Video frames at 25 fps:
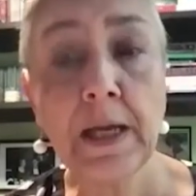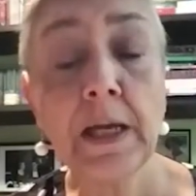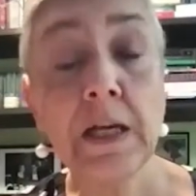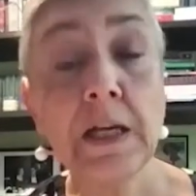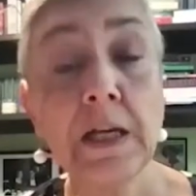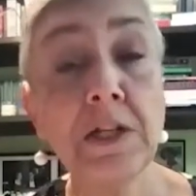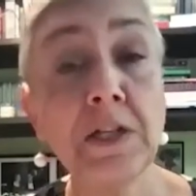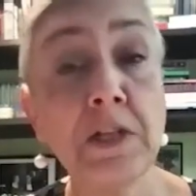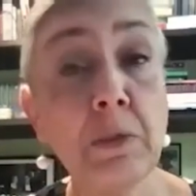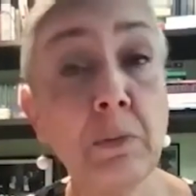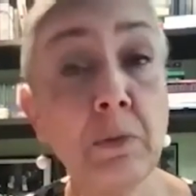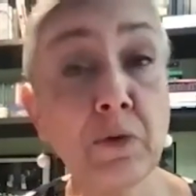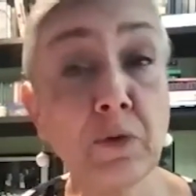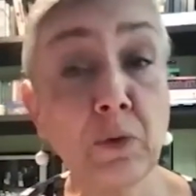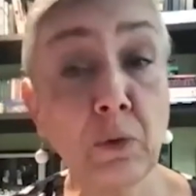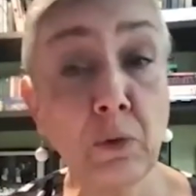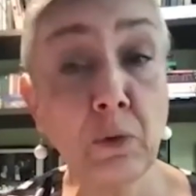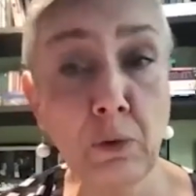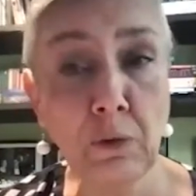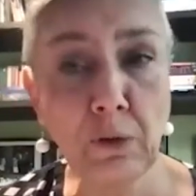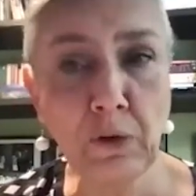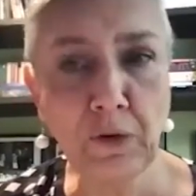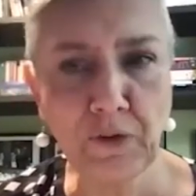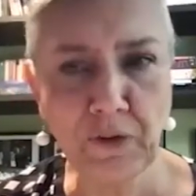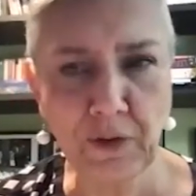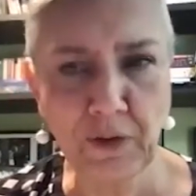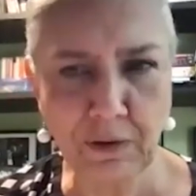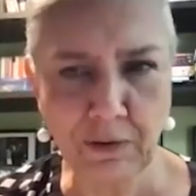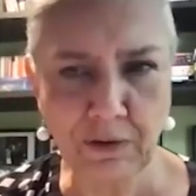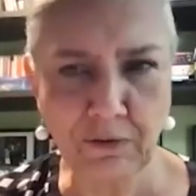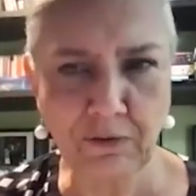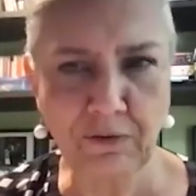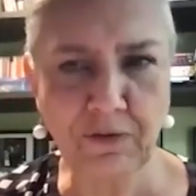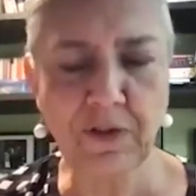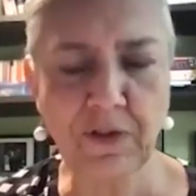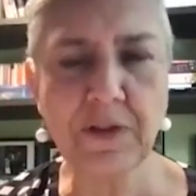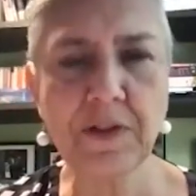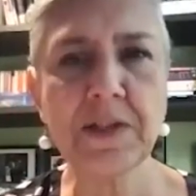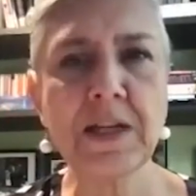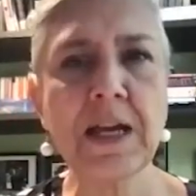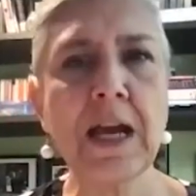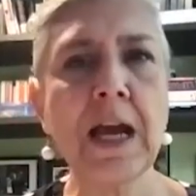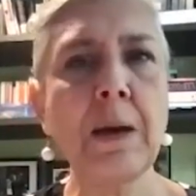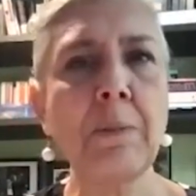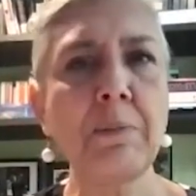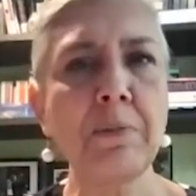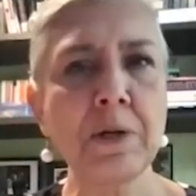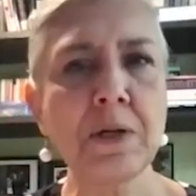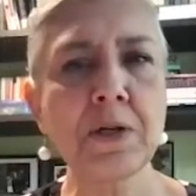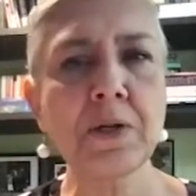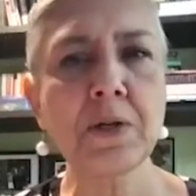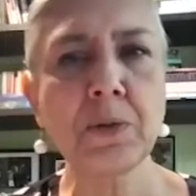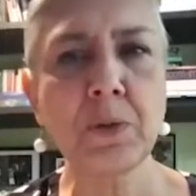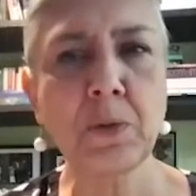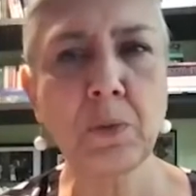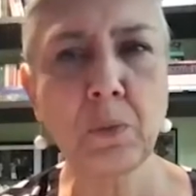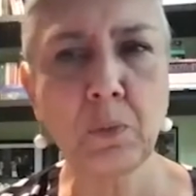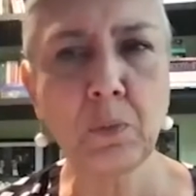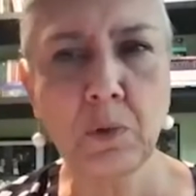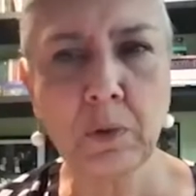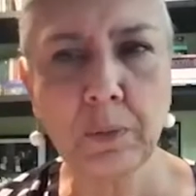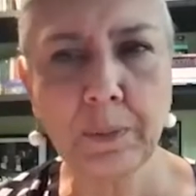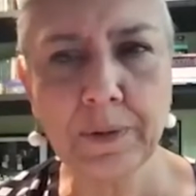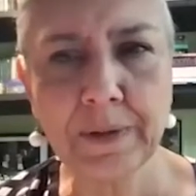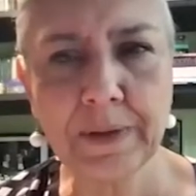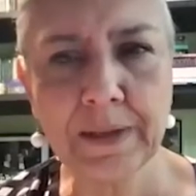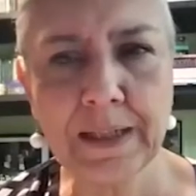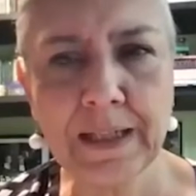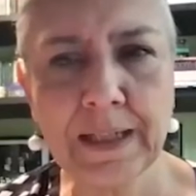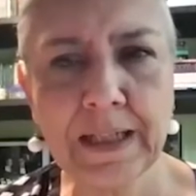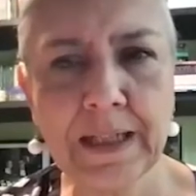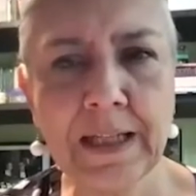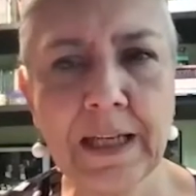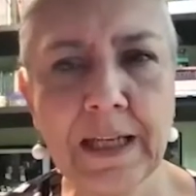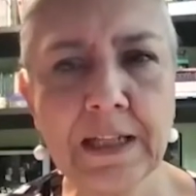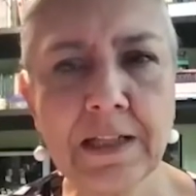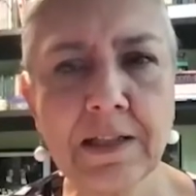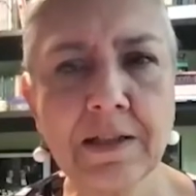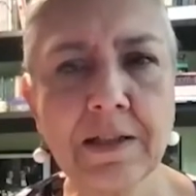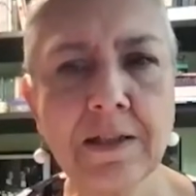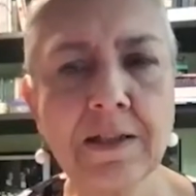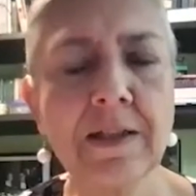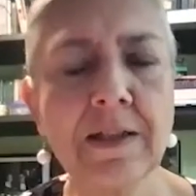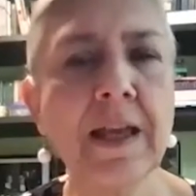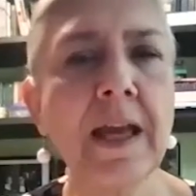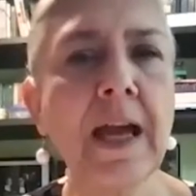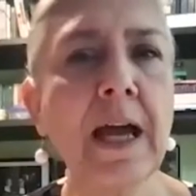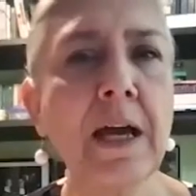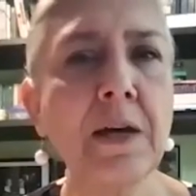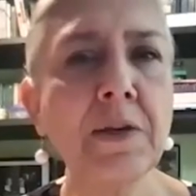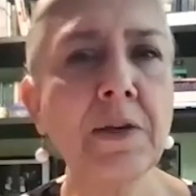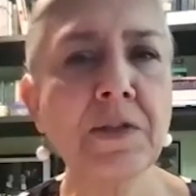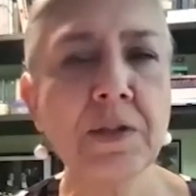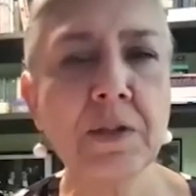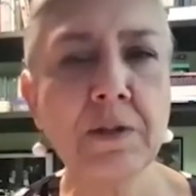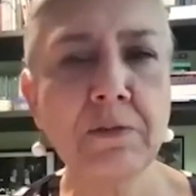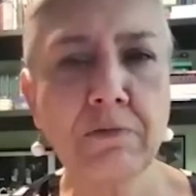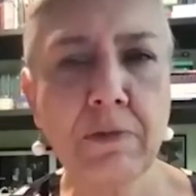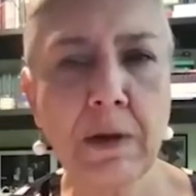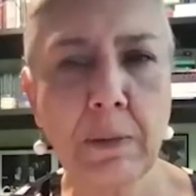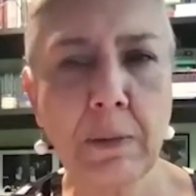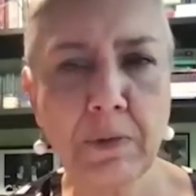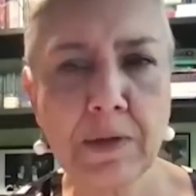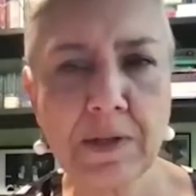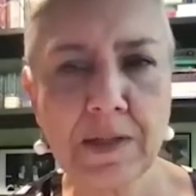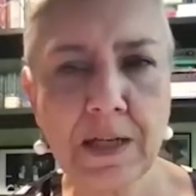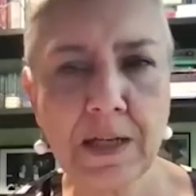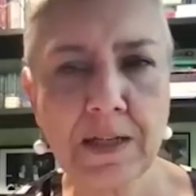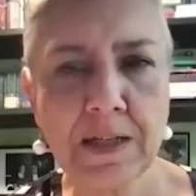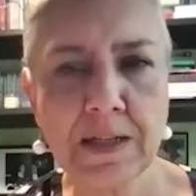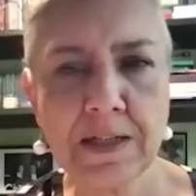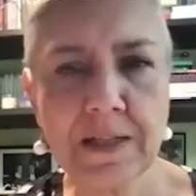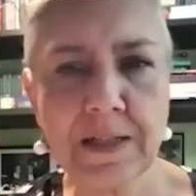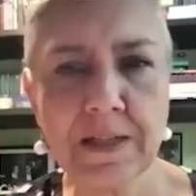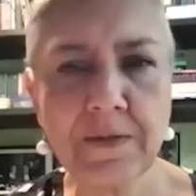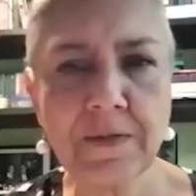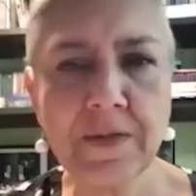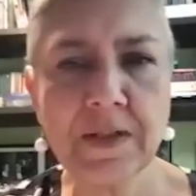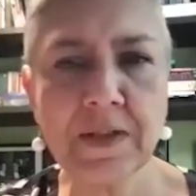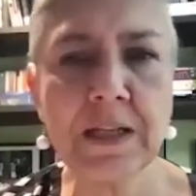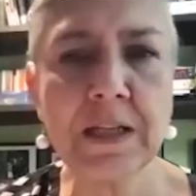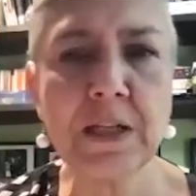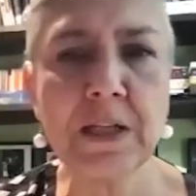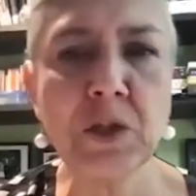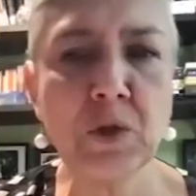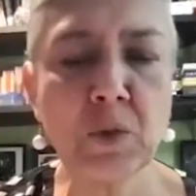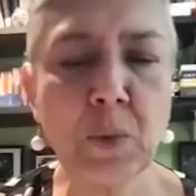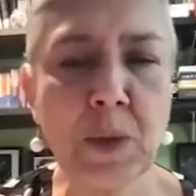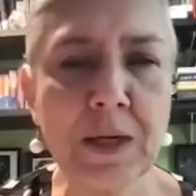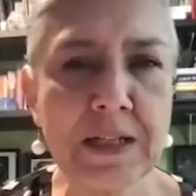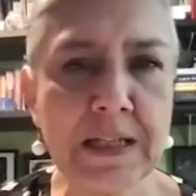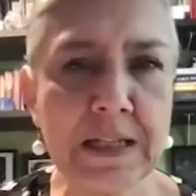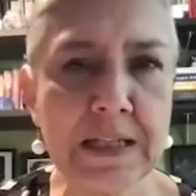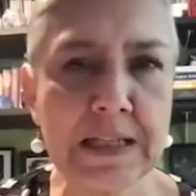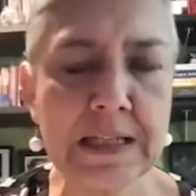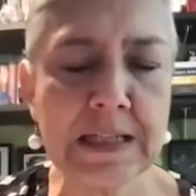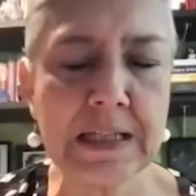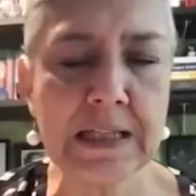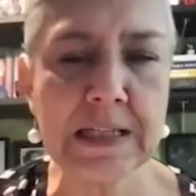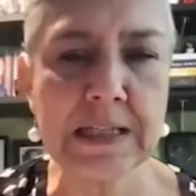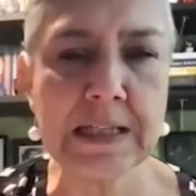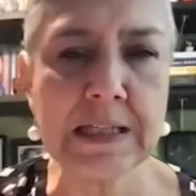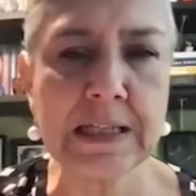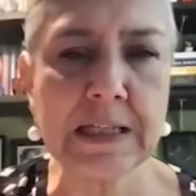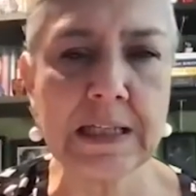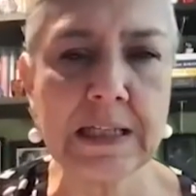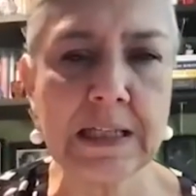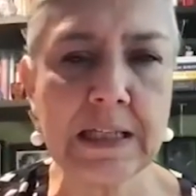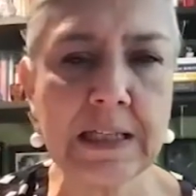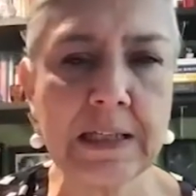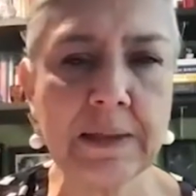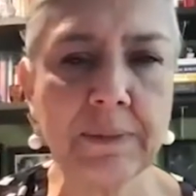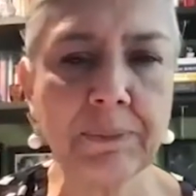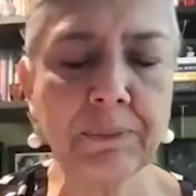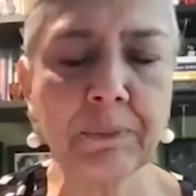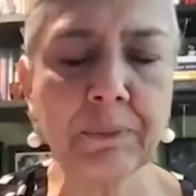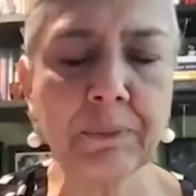and she was also the first Aboriginal woman elected to the House of Representatives in 2016.